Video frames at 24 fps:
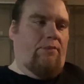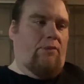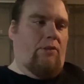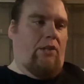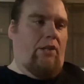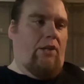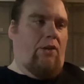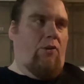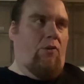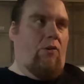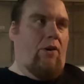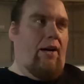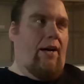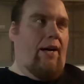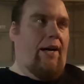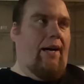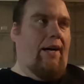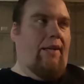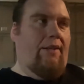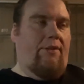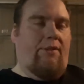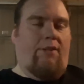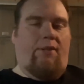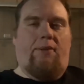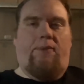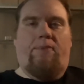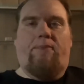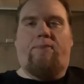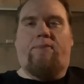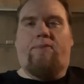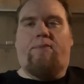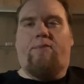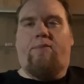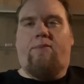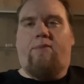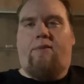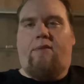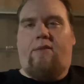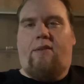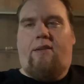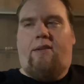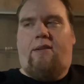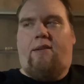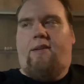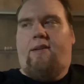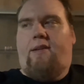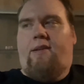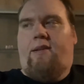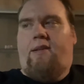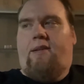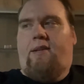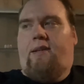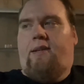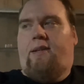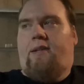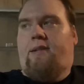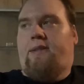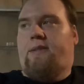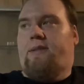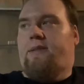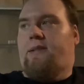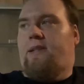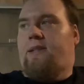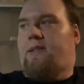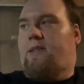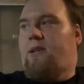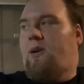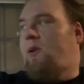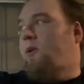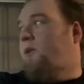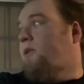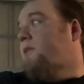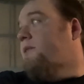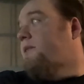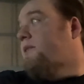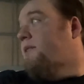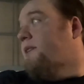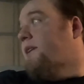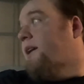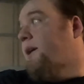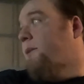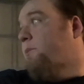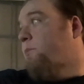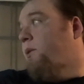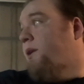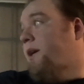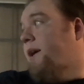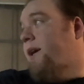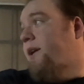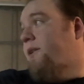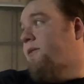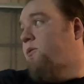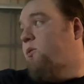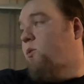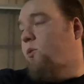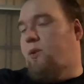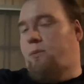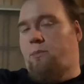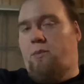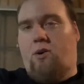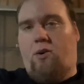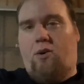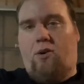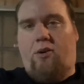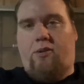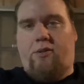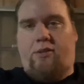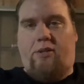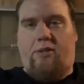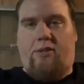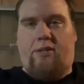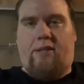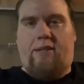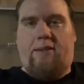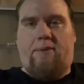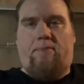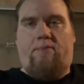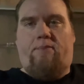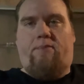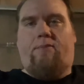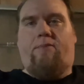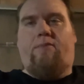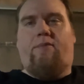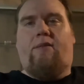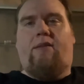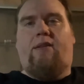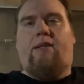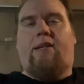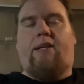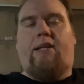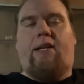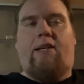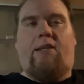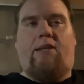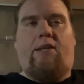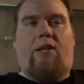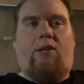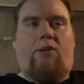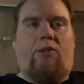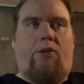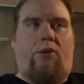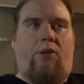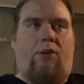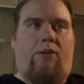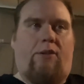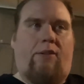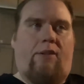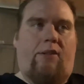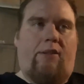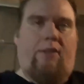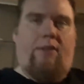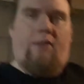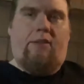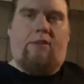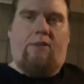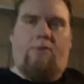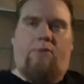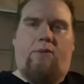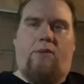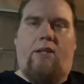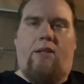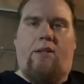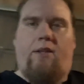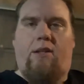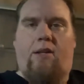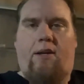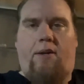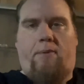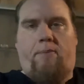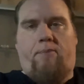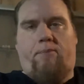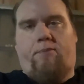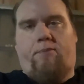let it ride. So that's all got planned for tomorrow. Just getting it cooked and then the